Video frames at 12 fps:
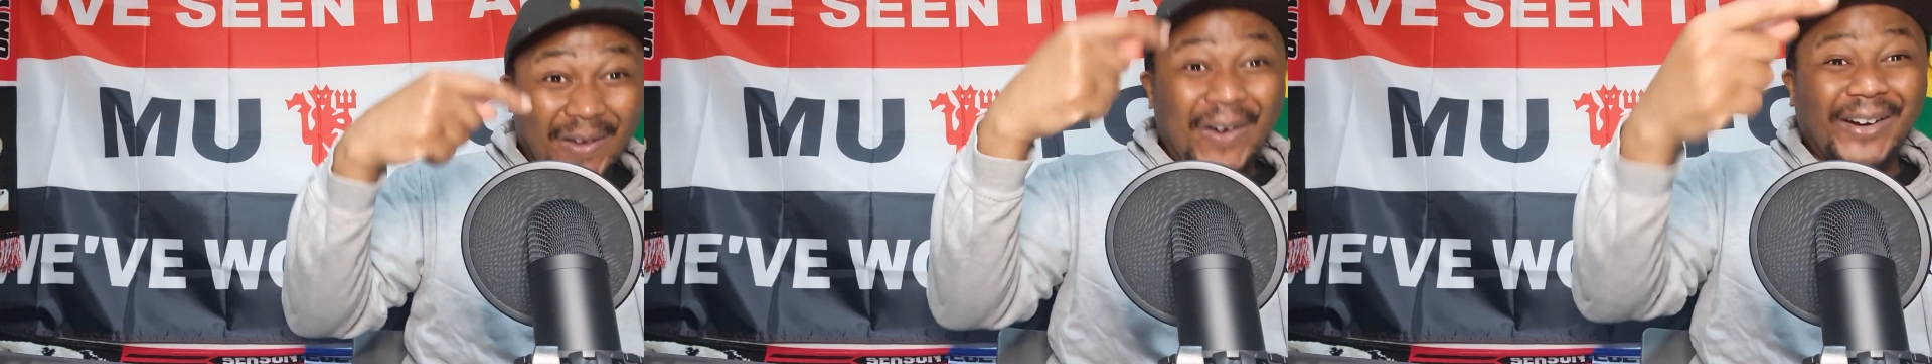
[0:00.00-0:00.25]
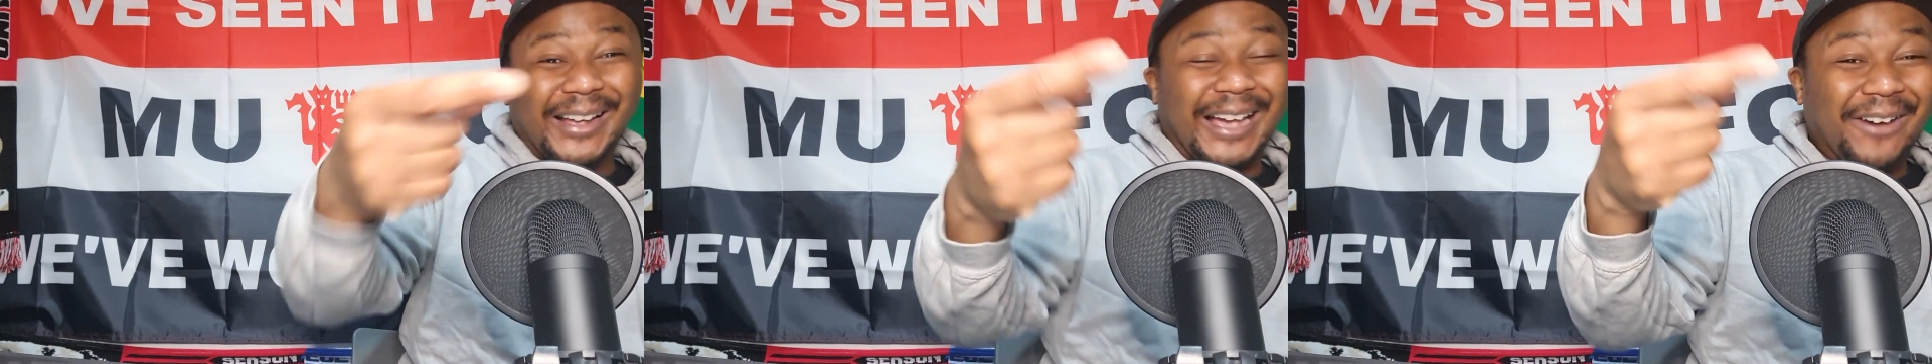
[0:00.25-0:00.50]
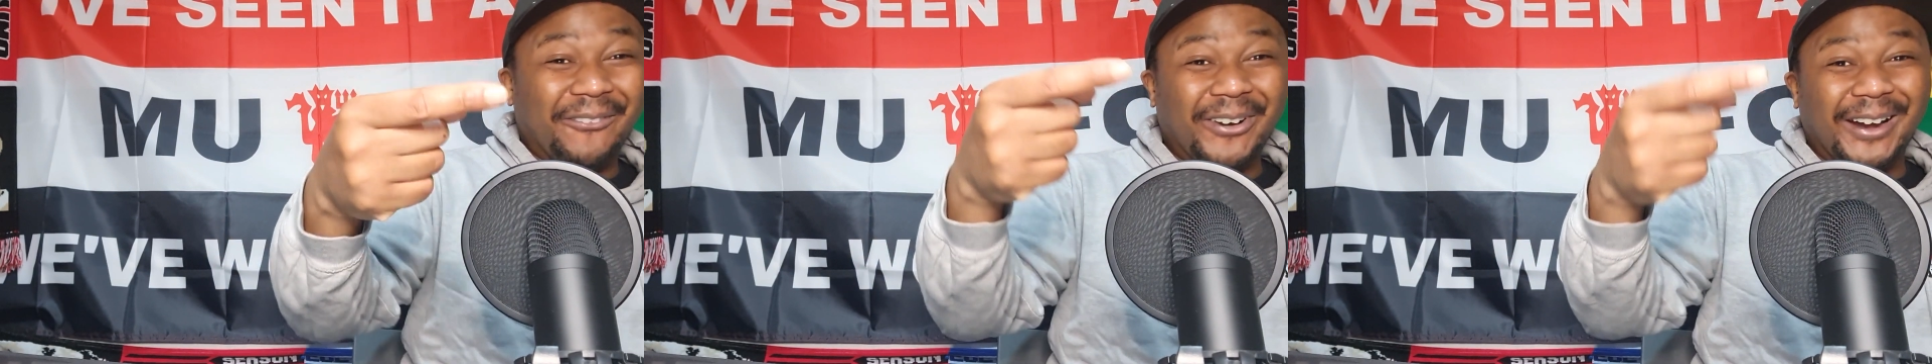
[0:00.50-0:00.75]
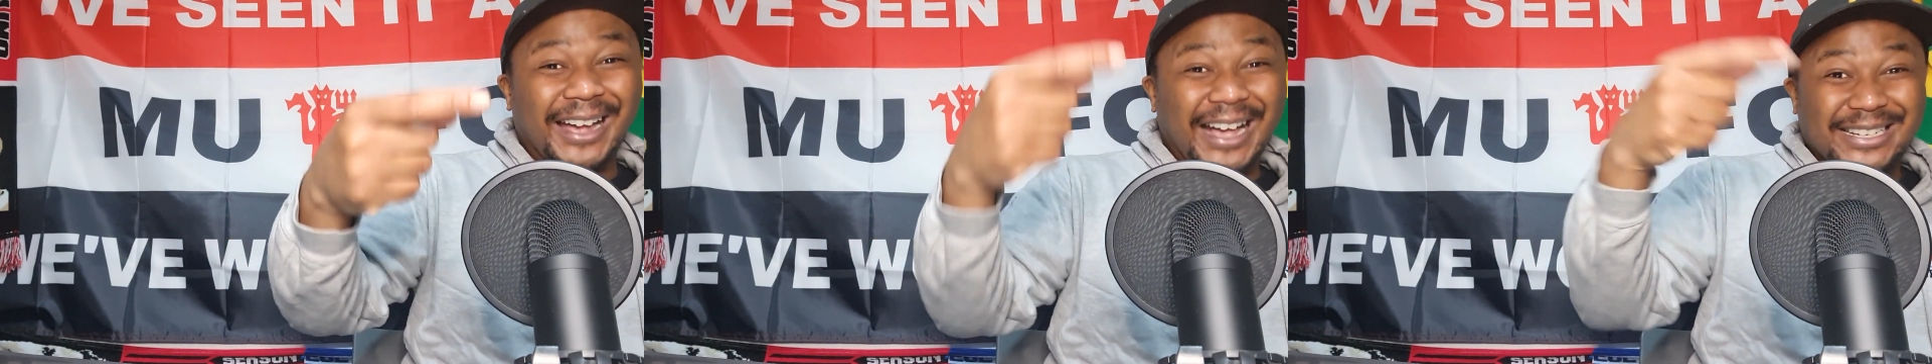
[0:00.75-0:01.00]
on
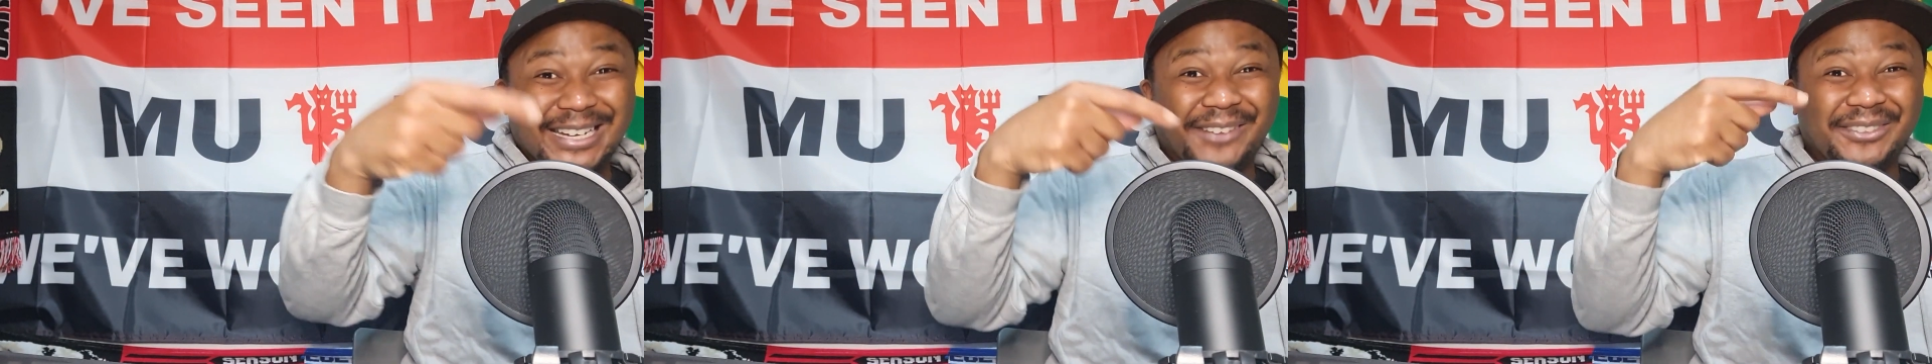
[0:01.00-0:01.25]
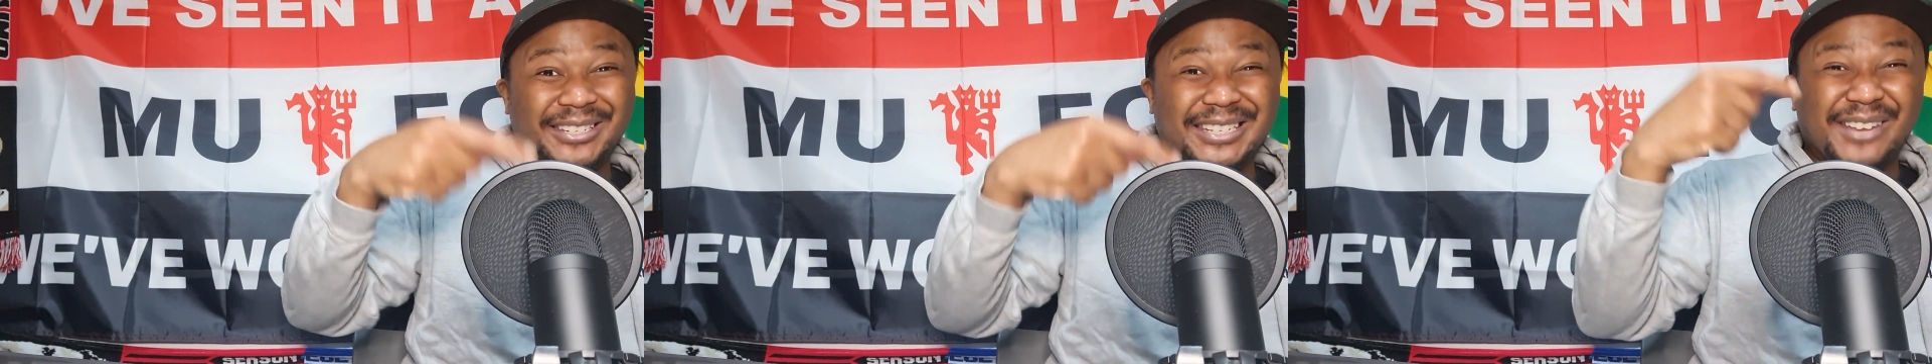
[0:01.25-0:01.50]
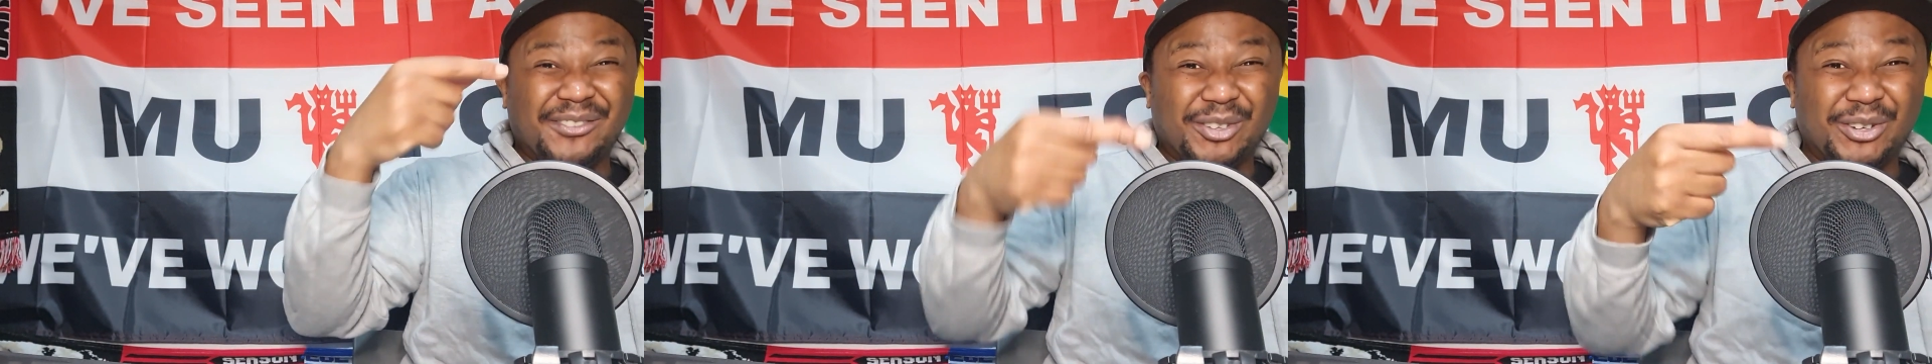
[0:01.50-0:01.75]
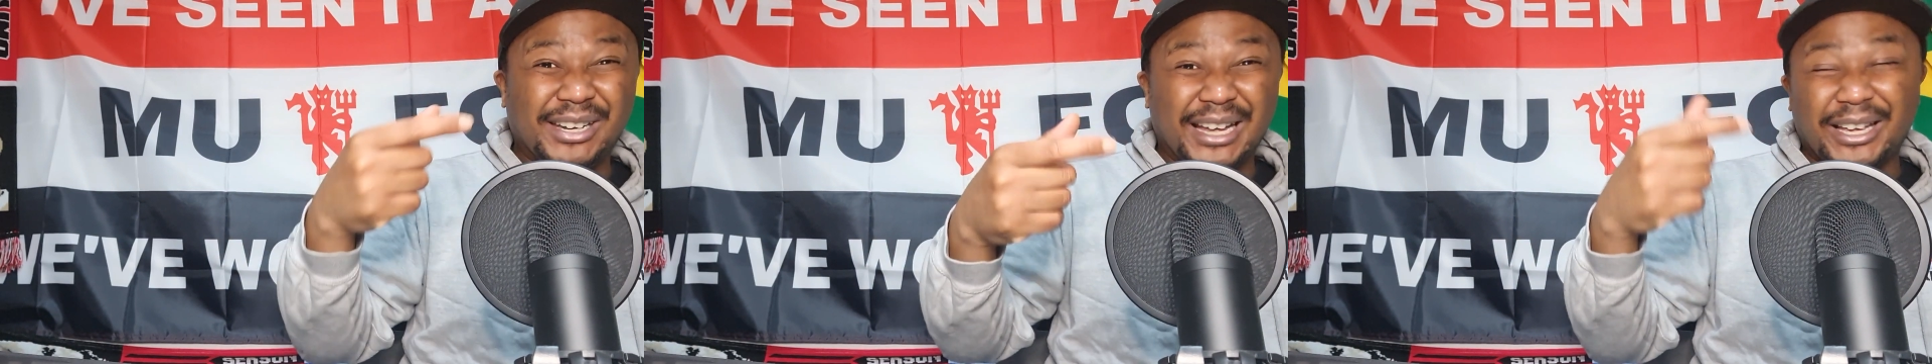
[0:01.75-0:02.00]
camera as I'm the same
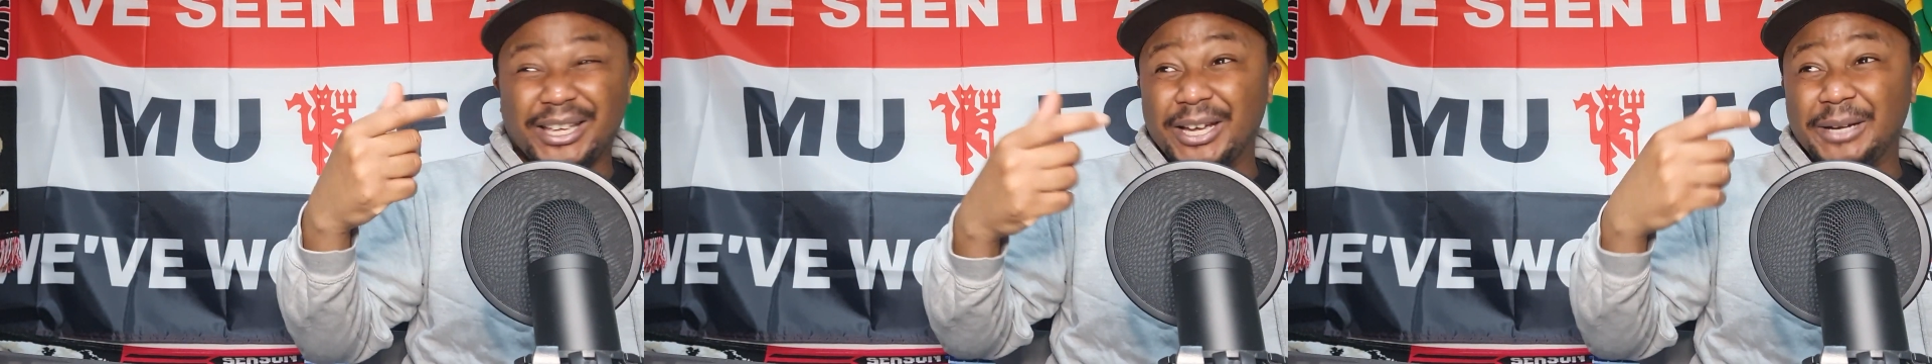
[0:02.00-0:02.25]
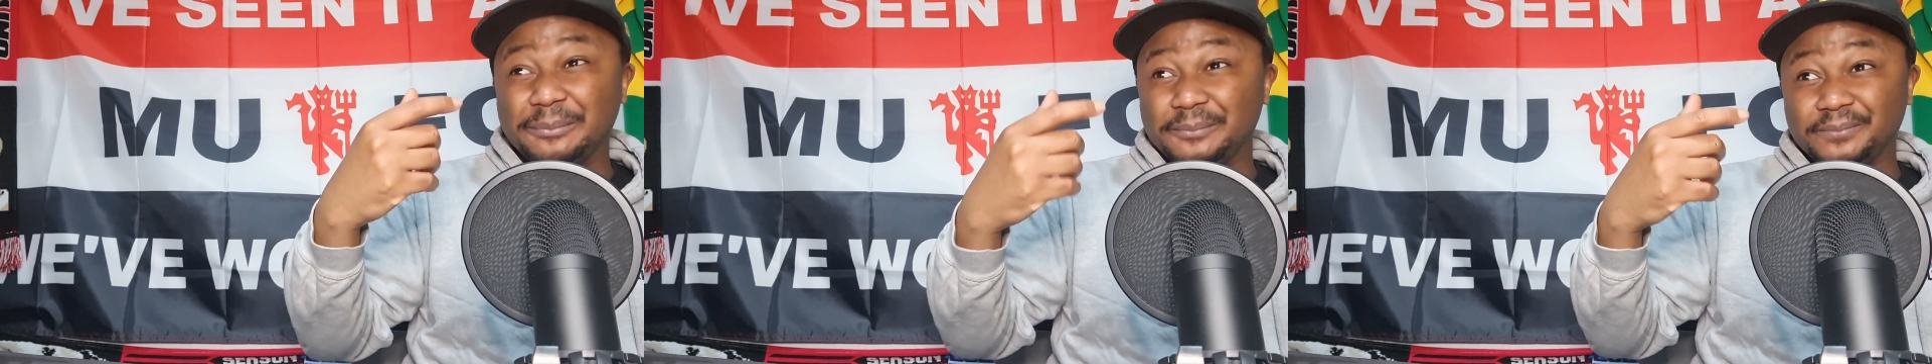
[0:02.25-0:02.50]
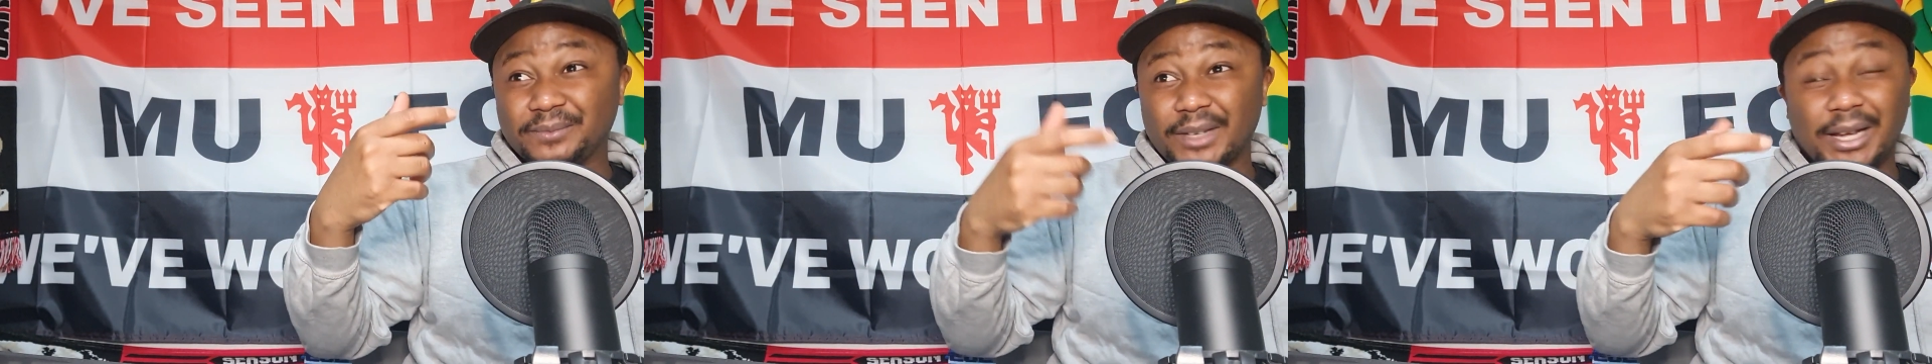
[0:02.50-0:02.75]
dude like um